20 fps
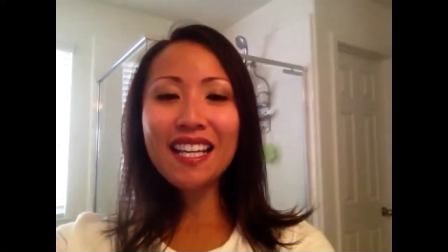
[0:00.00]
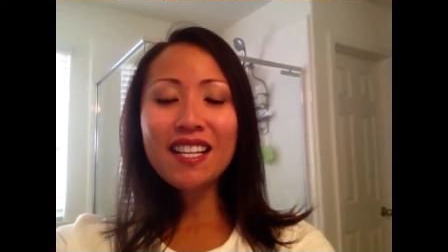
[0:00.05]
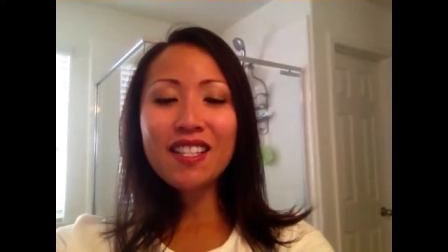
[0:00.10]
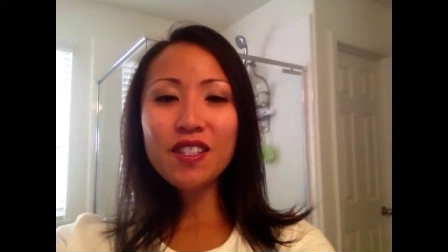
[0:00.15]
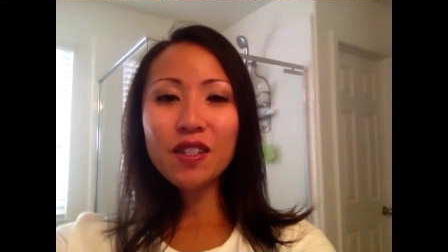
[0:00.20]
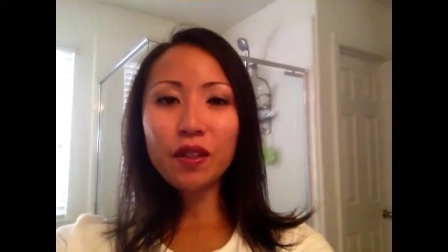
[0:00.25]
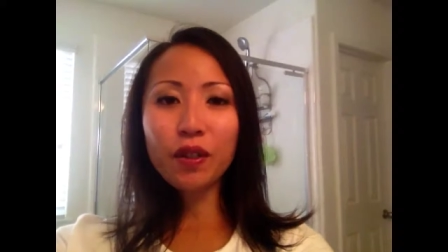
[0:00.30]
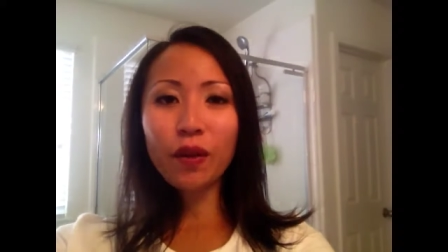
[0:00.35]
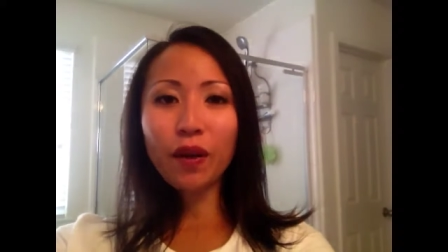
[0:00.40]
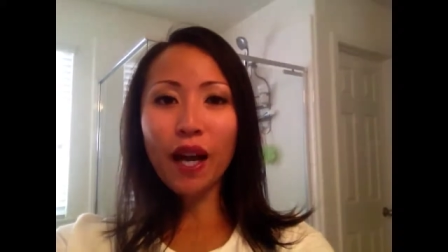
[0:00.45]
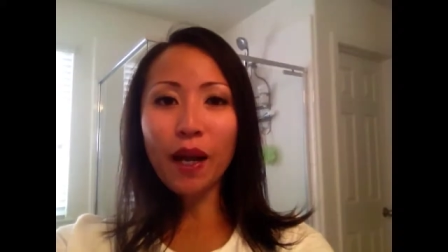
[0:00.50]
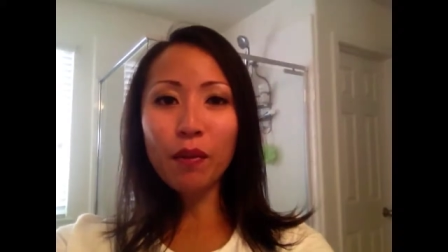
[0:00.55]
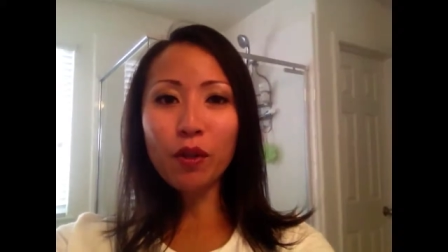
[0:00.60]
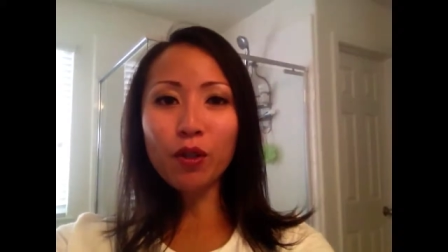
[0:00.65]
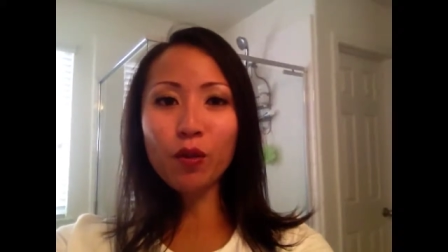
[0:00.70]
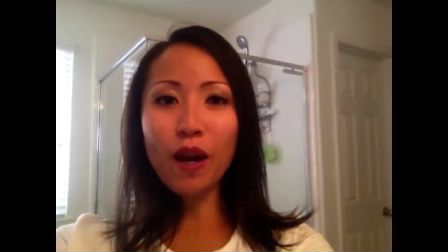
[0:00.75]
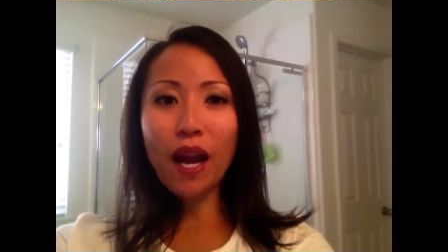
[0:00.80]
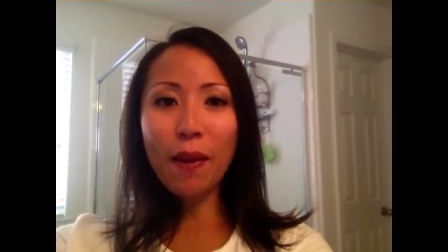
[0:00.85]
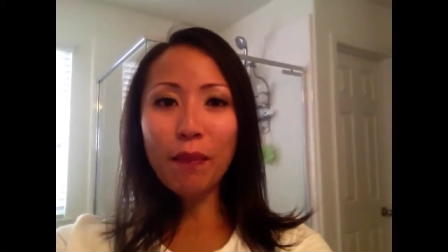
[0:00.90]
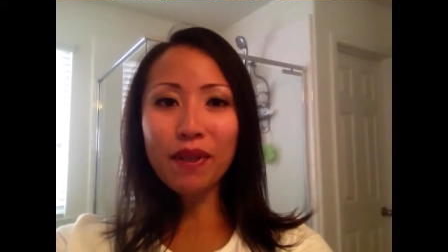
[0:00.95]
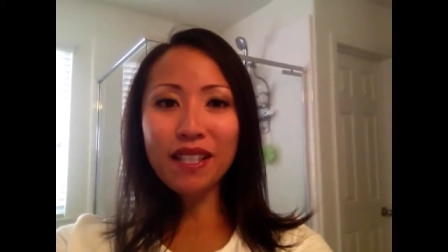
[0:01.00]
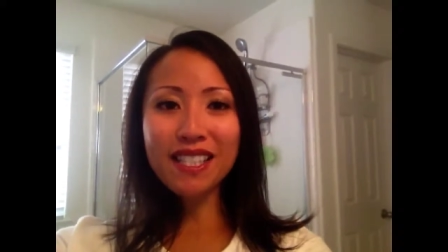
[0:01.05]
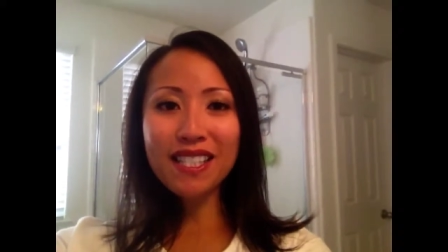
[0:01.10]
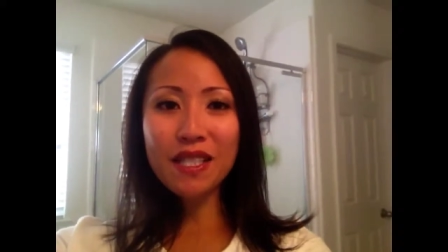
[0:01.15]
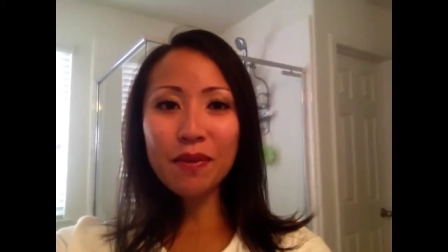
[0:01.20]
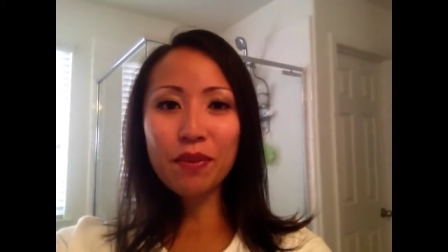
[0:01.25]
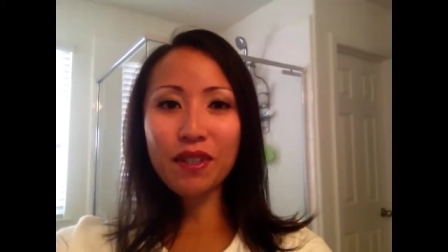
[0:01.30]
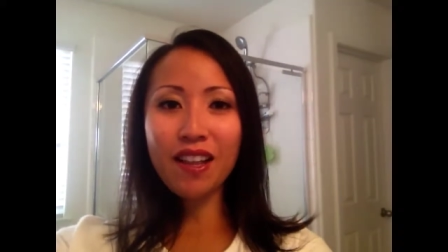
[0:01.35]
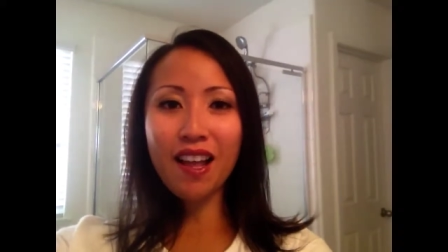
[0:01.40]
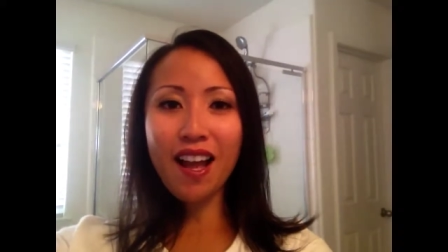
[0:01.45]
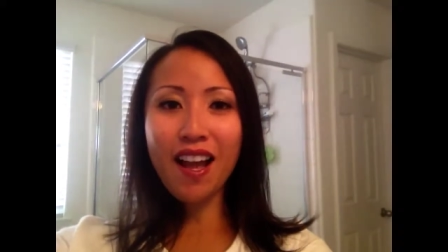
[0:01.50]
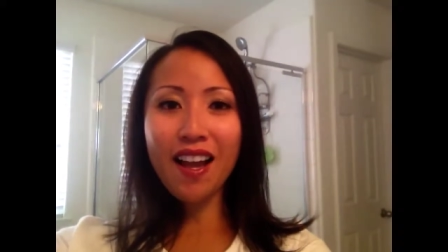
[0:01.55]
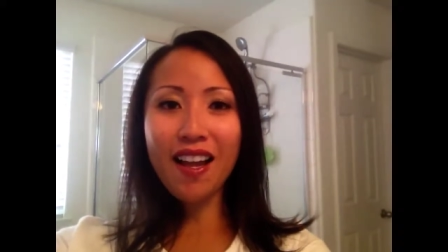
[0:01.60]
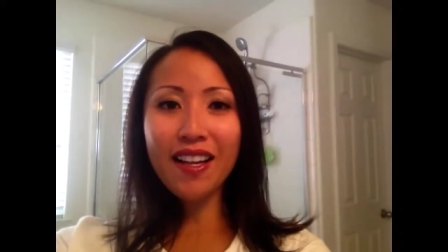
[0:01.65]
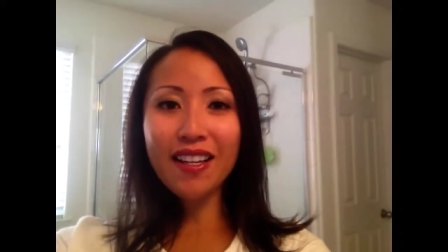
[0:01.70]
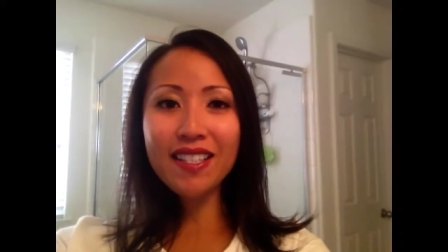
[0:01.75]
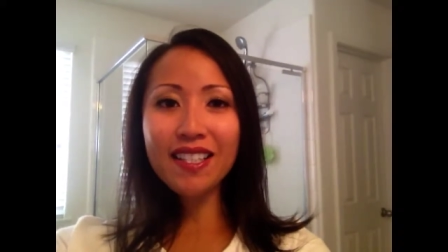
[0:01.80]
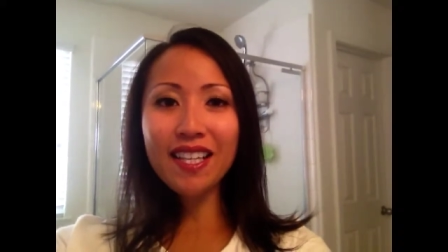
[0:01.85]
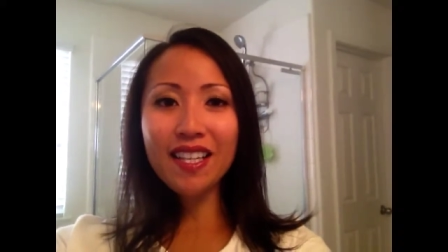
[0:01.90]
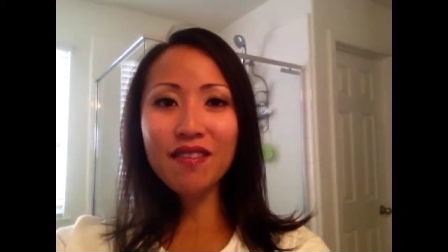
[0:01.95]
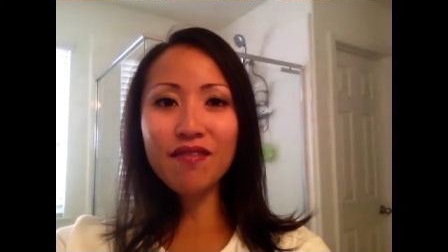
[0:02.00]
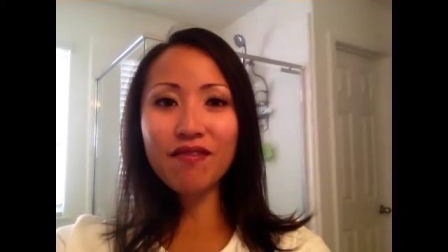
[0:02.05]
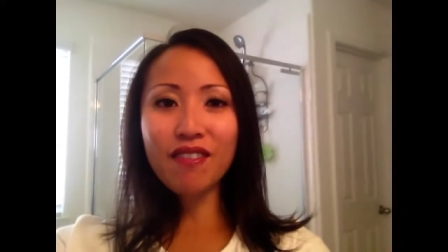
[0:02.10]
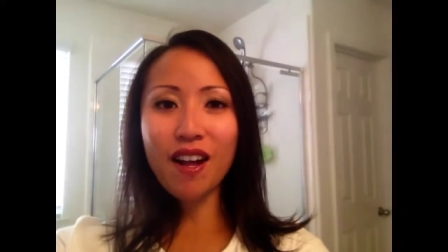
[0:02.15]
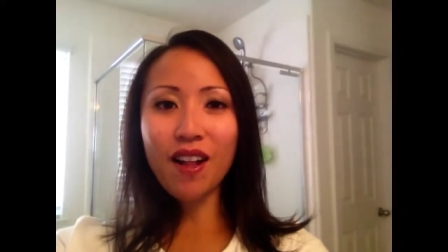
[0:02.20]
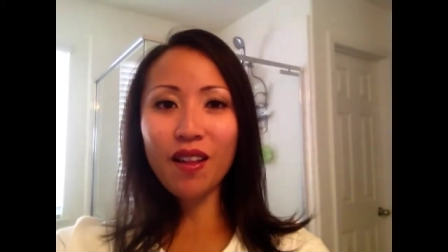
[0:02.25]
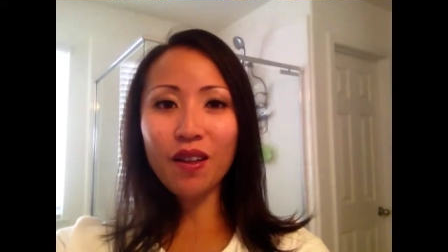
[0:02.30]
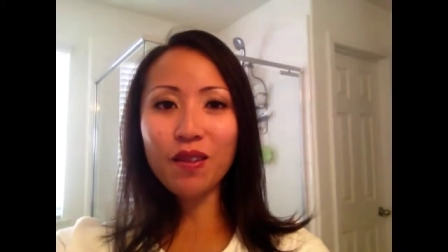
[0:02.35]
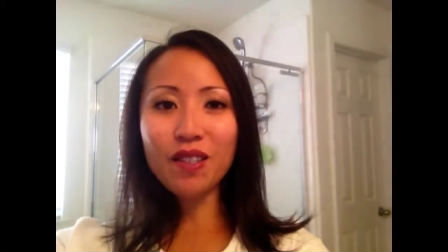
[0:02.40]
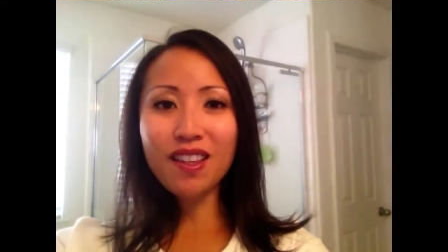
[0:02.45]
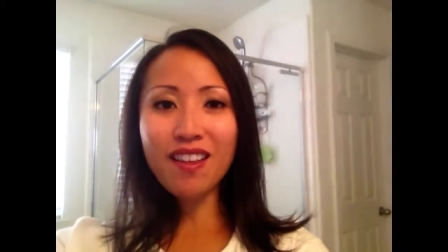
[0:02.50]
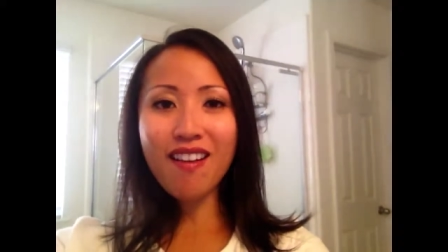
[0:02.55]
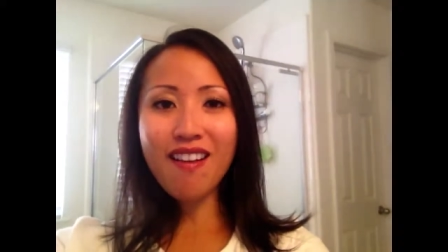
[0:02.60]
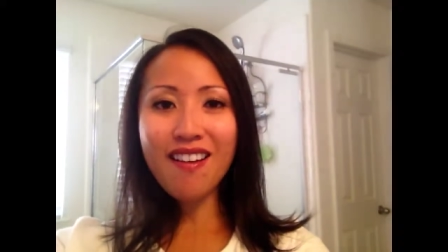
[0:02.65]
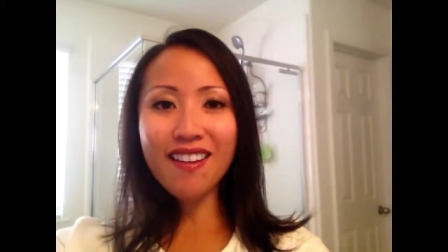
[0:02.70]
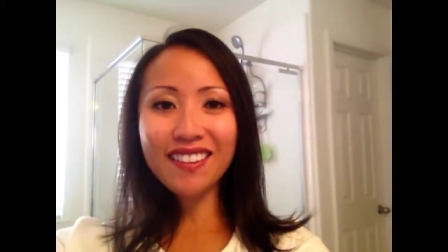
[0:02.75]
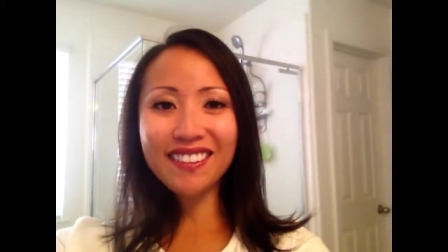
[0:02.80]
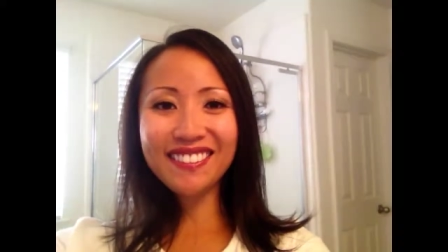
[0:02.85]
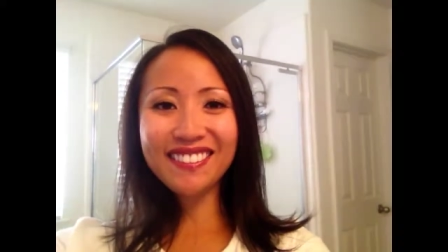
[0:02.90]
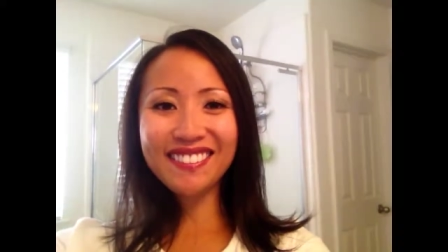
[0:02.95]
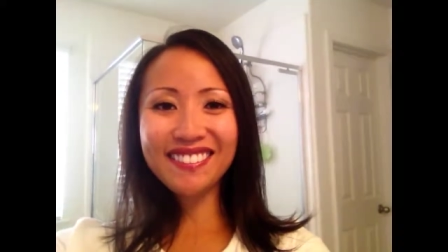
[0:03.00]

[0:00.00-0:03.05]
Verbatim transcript: so grab your wrapping supplies and follow along.